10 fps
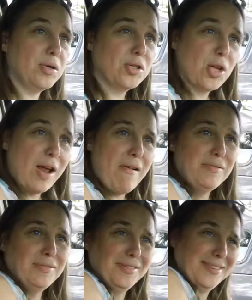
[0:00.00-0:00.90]

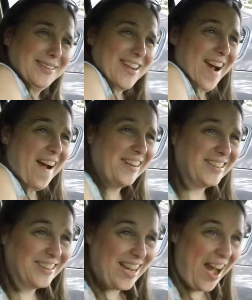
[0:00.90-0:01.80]
You'll put up with
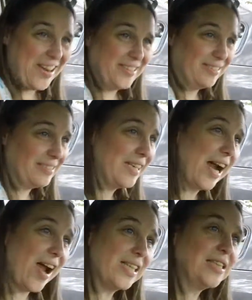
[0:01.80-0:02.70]
spiders, but you won't put up
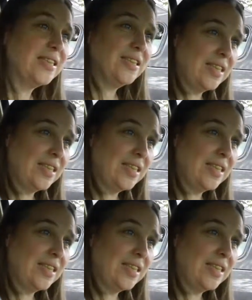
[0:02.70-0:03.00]
with ants.